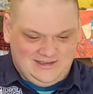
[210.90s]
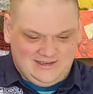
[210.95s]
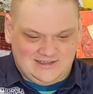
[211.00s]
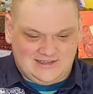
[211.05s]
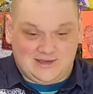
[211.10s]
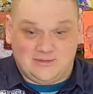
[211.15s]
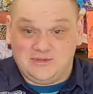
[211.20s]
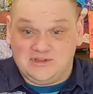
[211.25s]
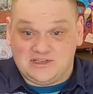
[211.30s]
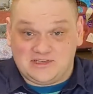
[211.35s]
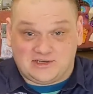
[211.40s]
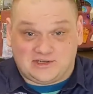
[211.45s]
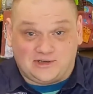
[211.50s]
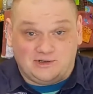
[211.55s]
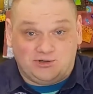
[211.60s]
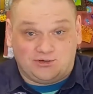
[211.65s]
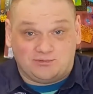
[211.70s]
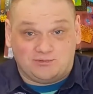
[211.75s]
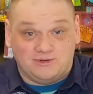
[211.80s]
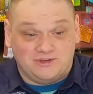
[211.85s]
Some of these are
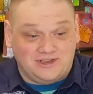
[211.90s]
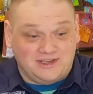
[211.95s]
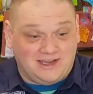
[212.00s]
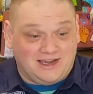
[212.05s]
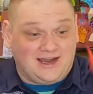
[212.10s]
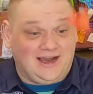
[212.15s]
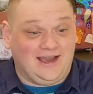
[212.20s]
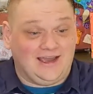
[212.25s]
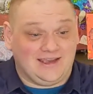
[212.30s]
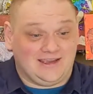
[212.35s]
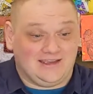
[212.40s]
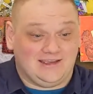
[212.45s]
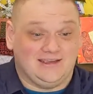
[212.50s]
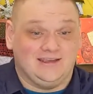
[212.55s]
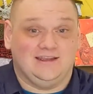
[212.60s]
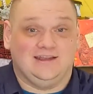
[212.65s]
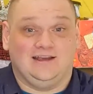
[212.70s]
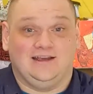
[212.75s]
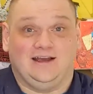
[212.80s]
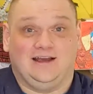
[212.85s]
going really high.
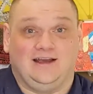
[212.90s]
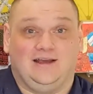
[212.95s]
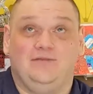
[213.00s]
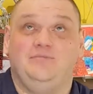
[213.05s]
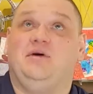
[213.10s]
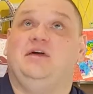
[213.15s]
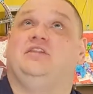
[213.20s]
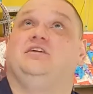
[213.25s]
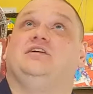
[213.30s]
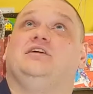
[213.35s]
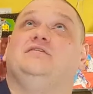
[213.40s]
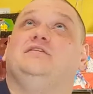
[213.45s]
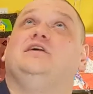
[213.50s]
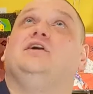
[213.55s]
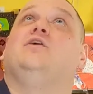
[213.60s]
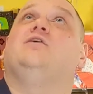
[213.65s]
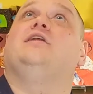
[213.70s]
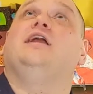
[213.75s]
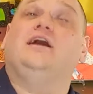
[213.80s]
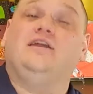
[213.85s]
I bet they're even
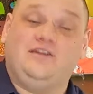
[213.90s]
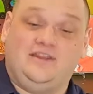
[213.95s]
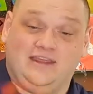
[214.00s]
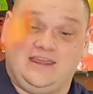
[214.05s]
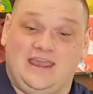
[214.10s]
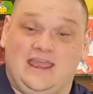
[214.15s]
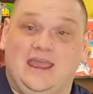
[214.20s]
going out of the